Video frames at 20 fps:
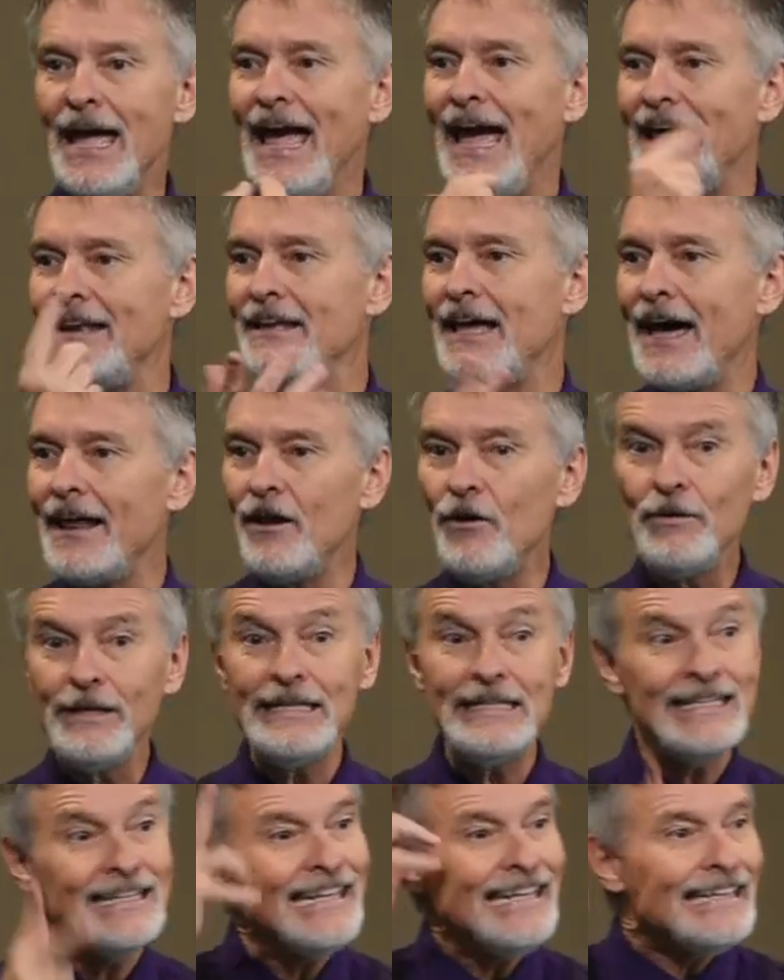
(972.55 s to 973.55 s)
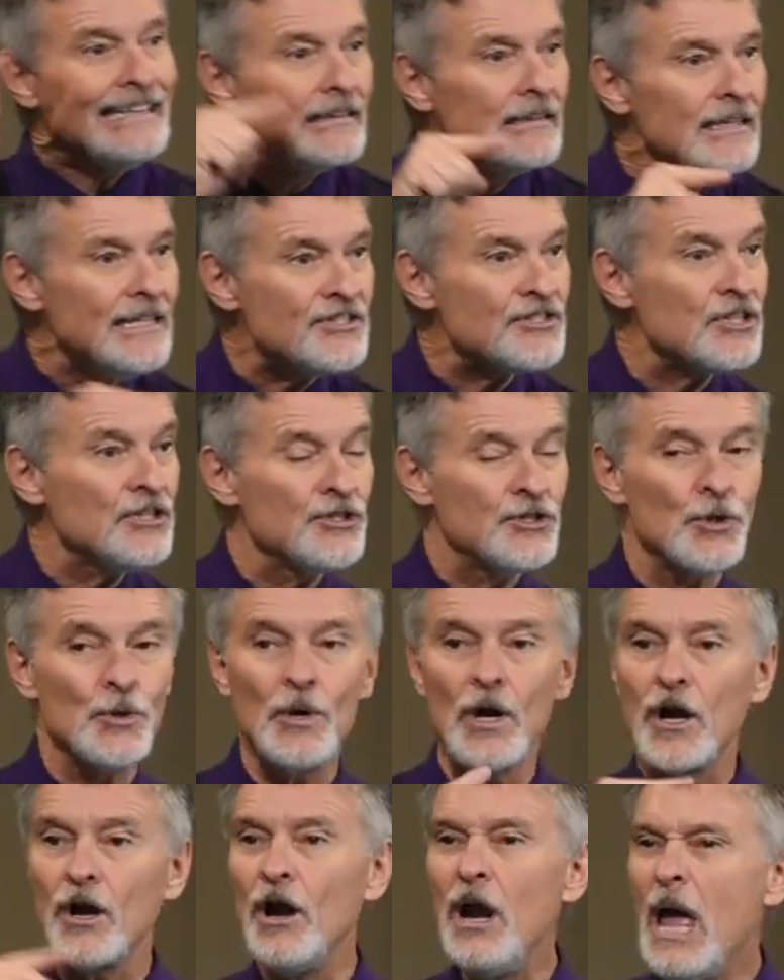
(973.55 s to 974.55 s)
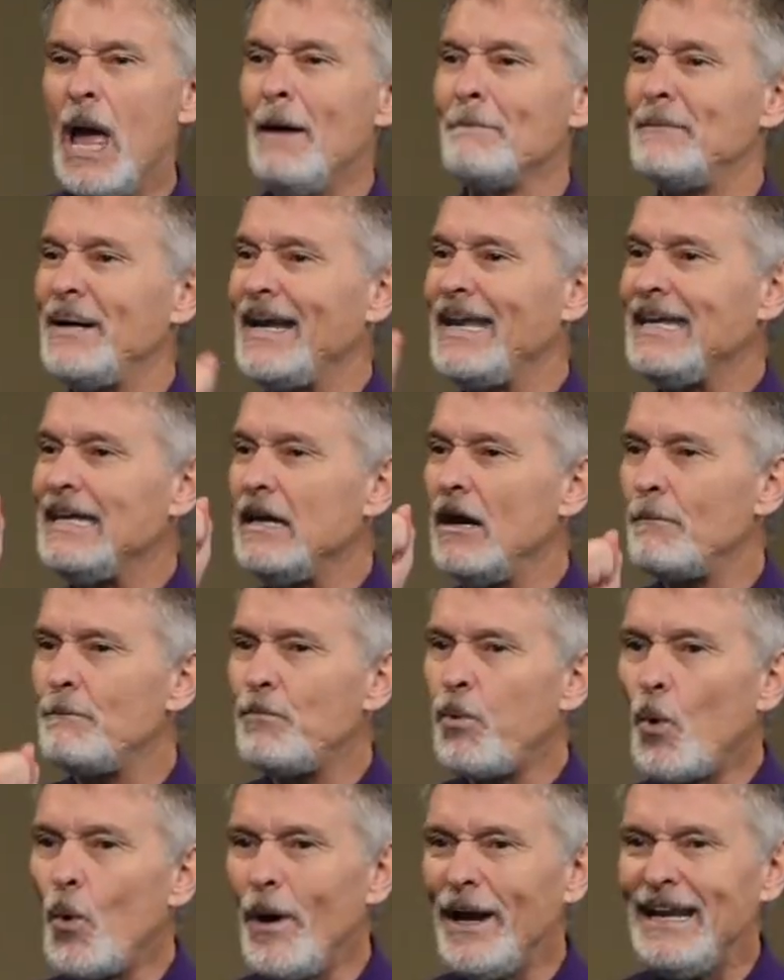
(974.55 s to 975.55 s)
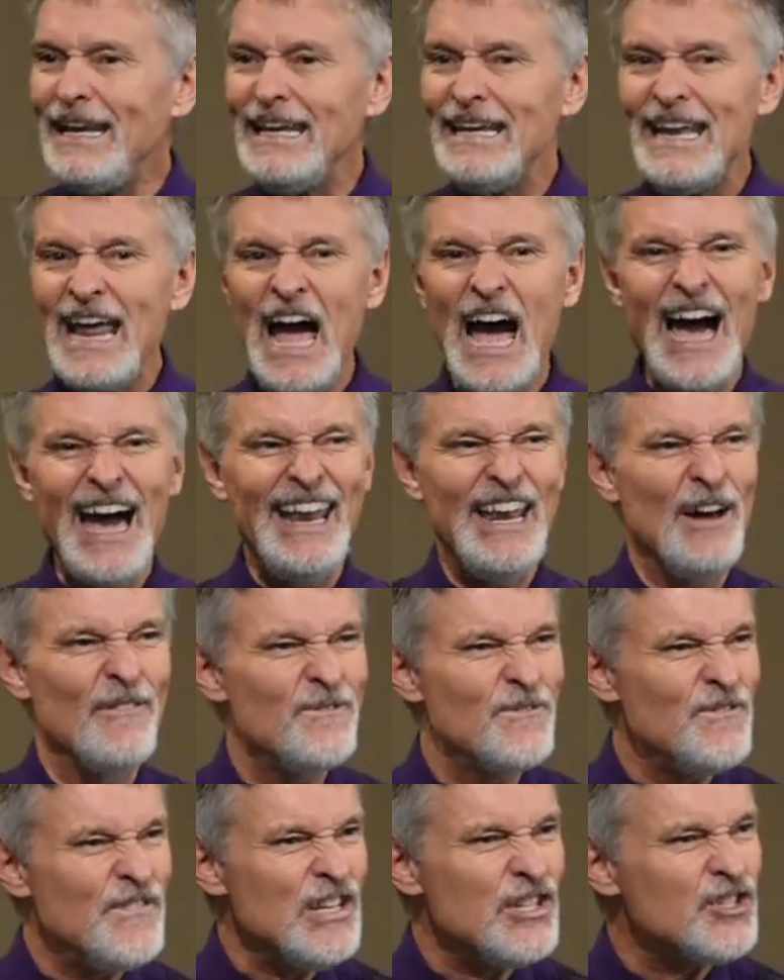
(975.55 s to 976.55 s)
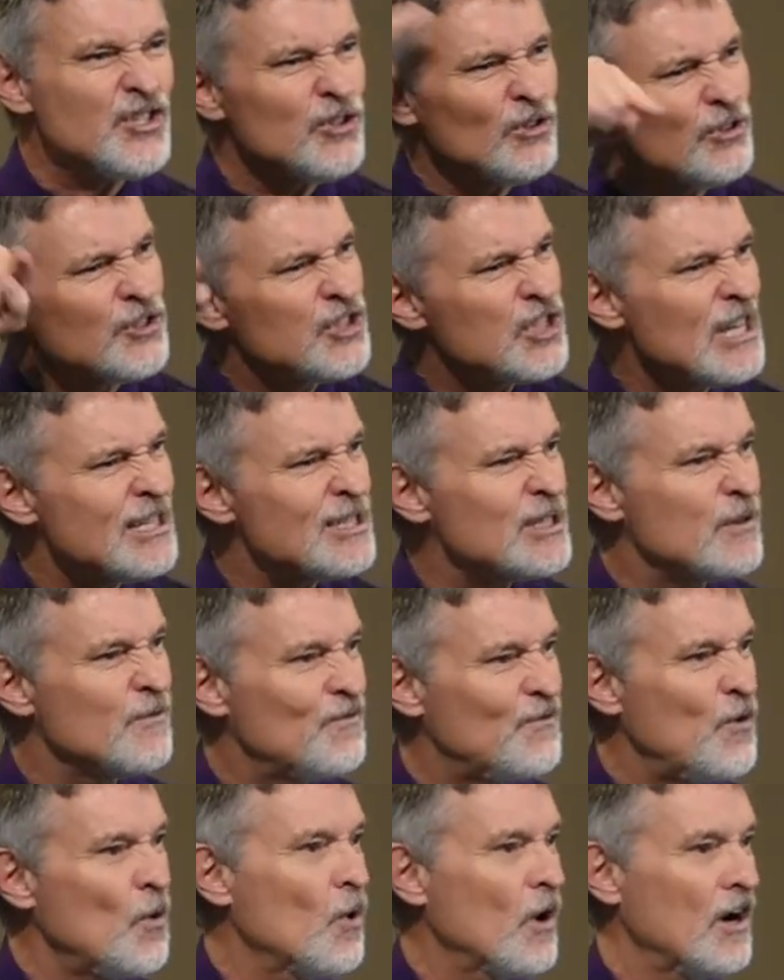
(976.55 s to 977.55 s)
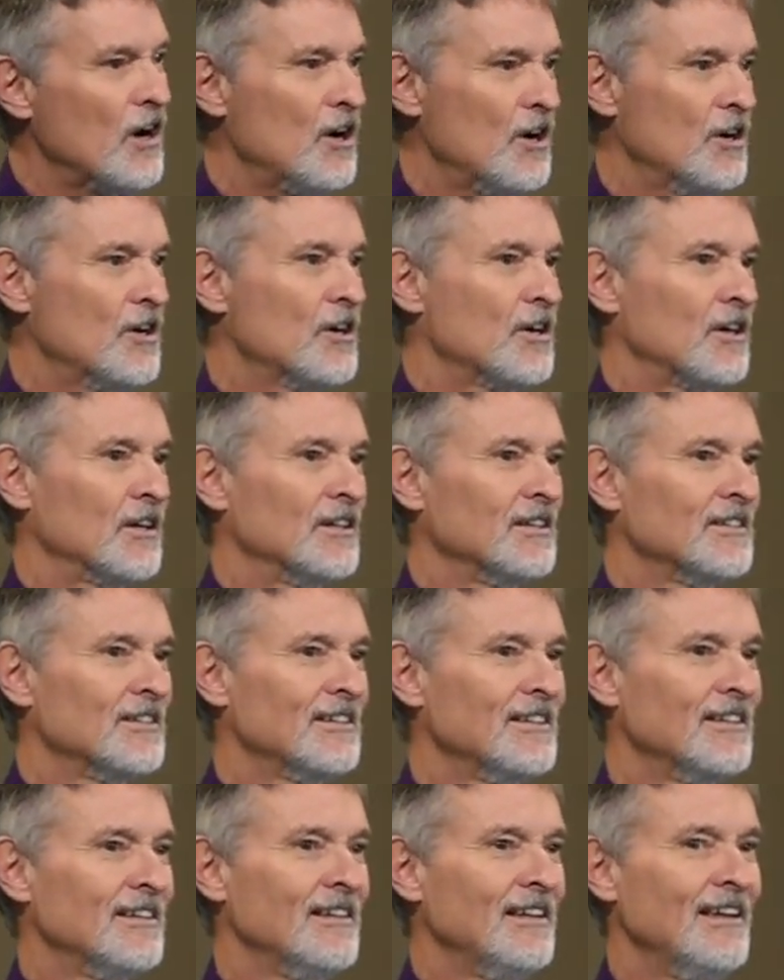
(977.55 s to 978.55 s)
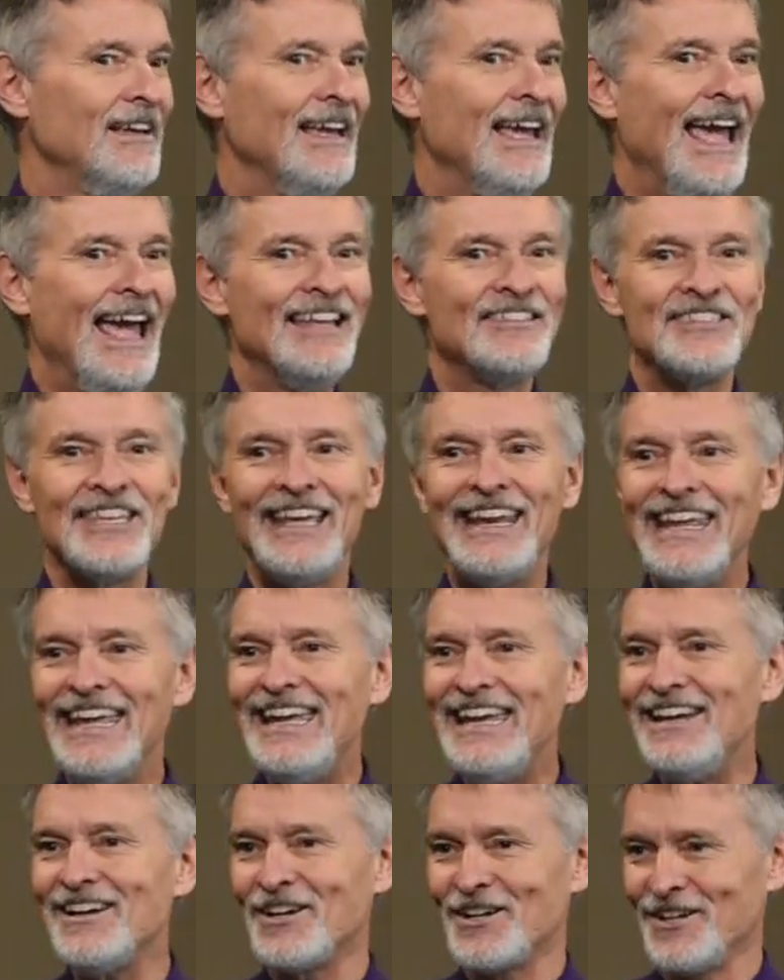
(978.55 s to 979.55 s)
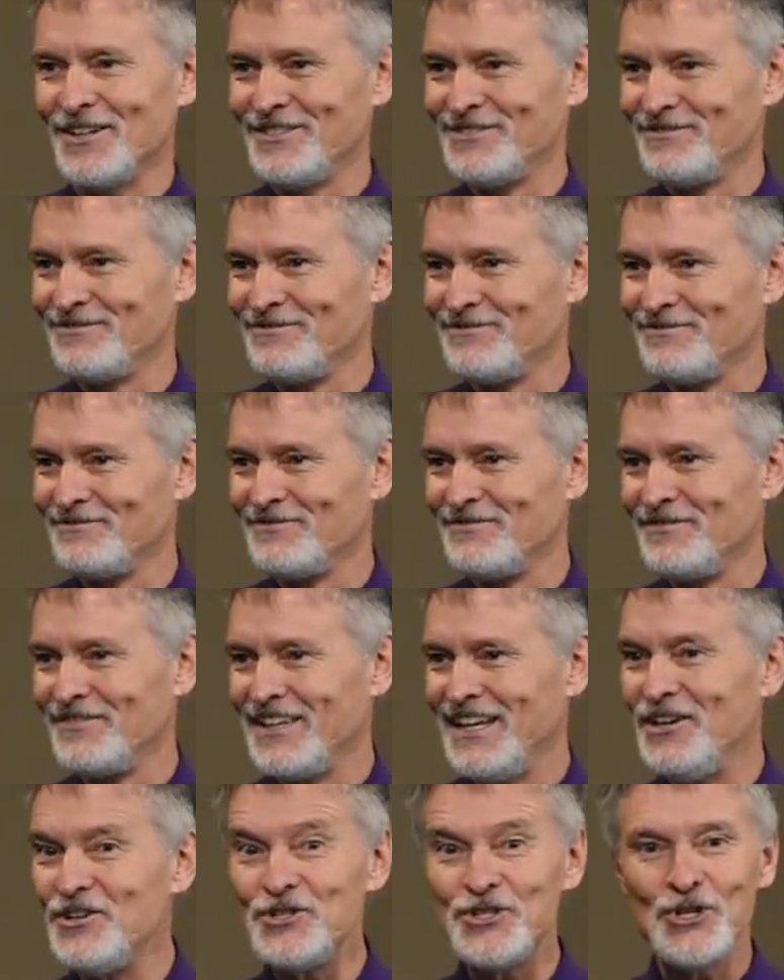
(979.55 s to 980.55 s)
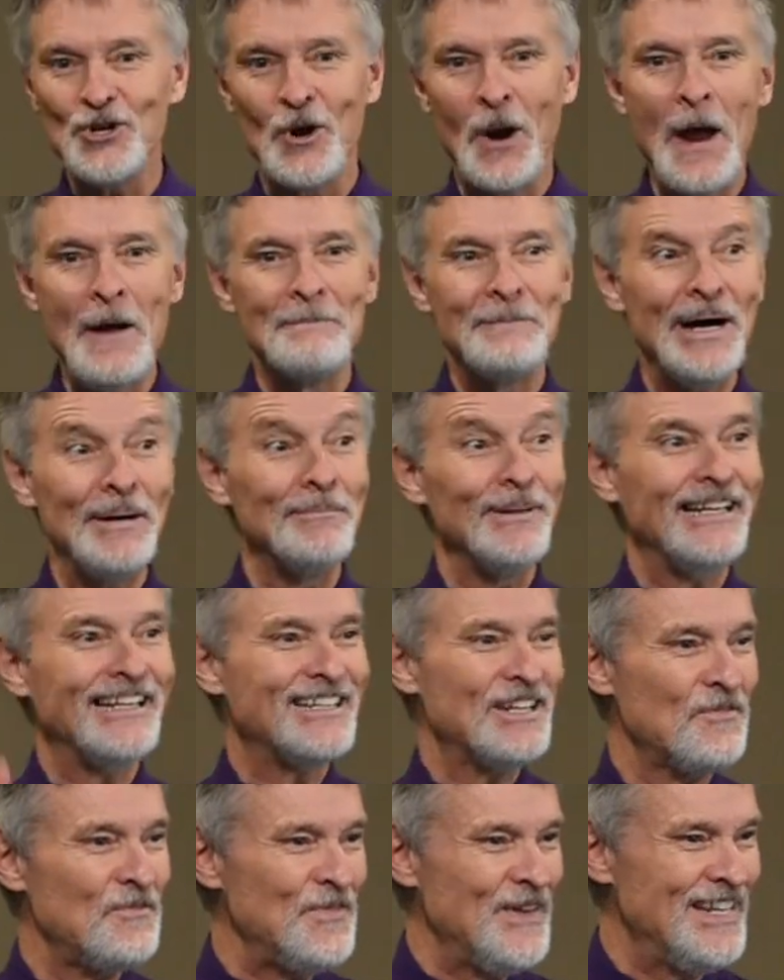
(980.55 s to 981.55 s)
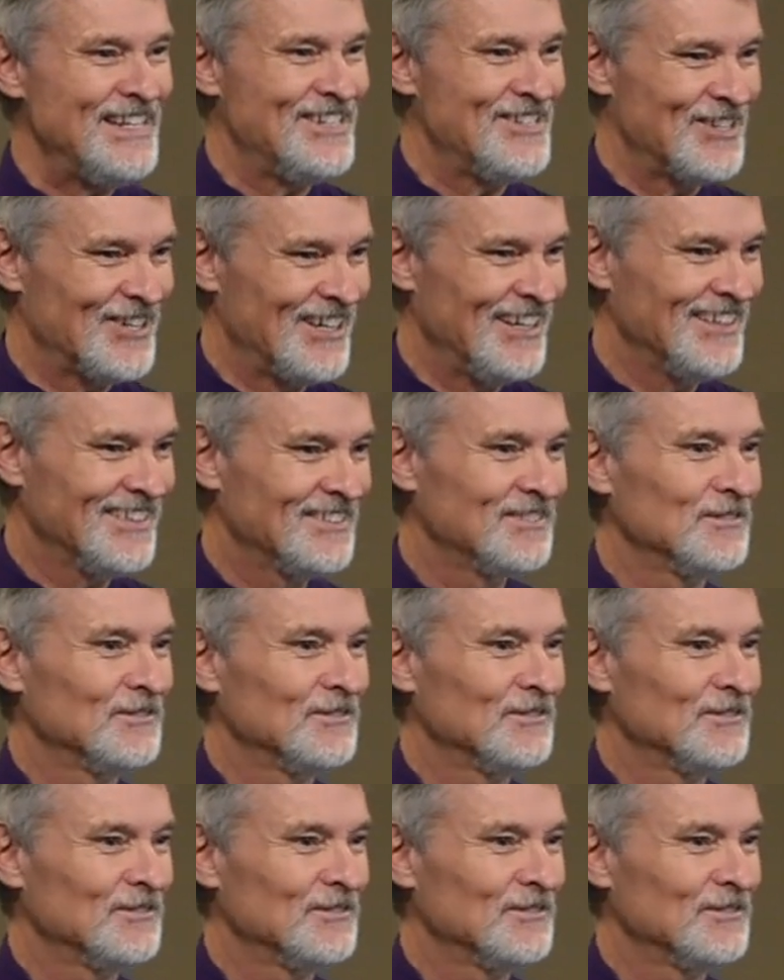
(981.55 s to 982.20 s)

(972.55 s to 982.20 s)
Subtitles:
And not only did he listen to her, but he appointed an official just for her and said, here's your public defender.